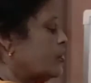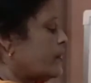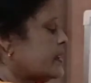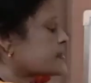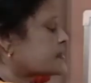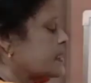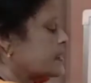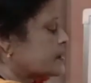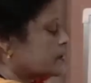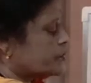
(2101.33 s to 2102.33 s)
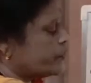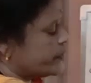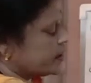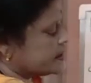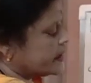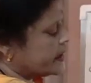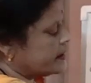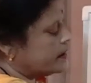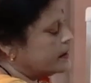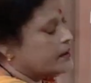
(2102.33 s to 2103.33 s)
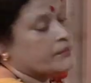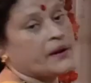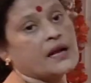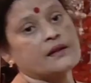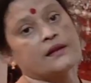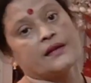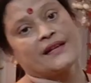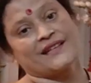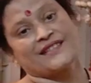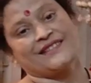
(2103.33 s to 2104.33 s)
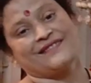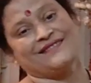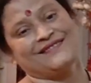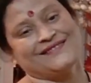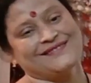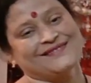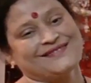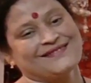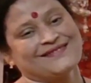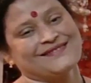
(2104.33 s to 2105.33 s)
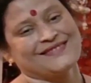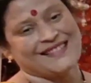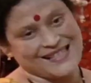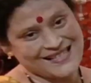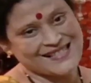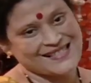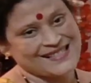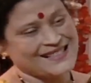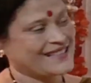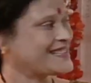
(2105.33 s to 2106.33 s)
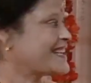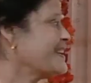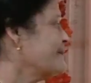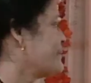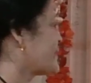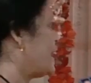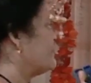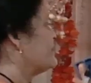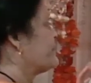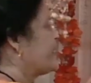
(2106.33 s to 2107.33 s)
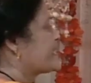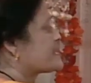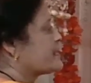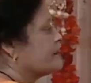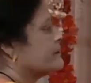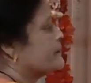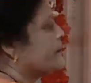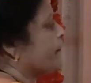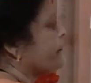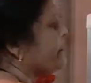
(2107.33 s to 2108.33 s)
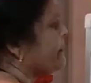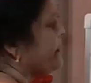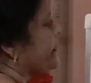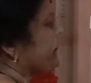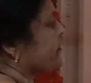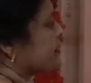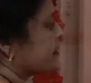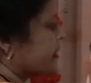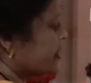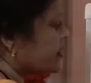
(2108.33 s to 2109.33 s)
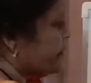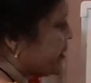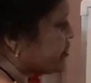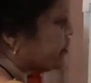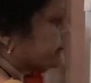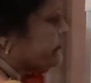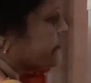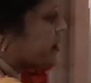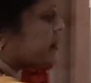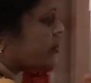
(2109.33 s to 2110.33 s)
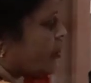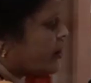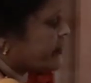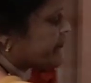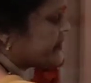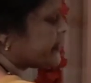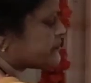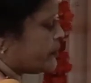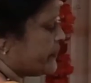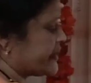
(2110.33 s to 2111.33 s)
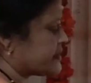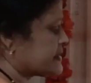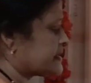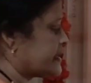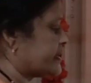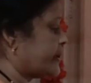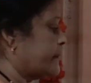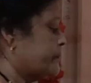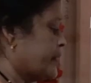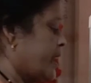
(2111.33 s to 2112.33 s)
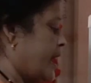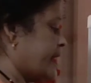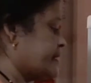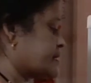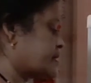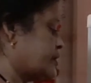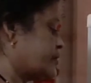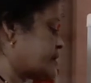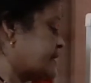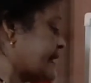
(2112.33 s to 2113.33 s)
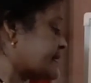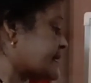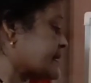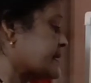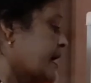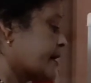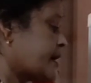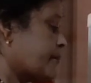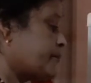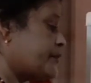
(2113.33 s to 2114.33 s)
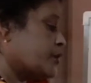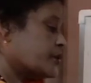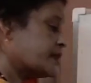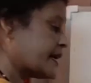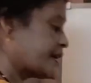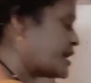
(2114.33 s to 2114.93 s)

lowest, show it in parallel connection. Yes? Okay? Come, next one. This is another pattern. These are all different types of patterns are there. Highest and lowest. Next is compute the